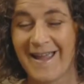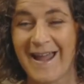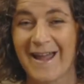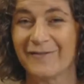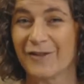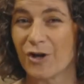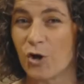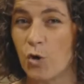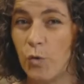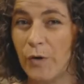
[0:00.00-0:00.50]

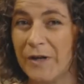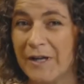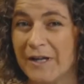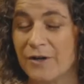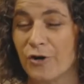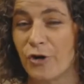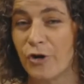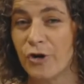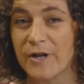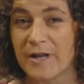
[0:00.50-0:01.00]
And the
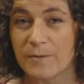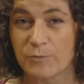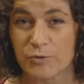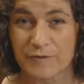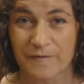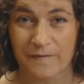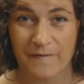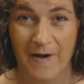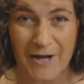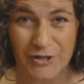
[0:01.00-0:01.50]
queen, her name
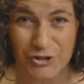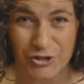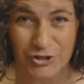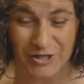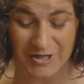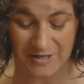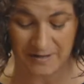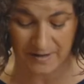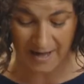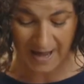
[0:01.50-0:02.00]
was
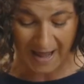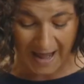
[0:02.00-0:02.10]
Vashti.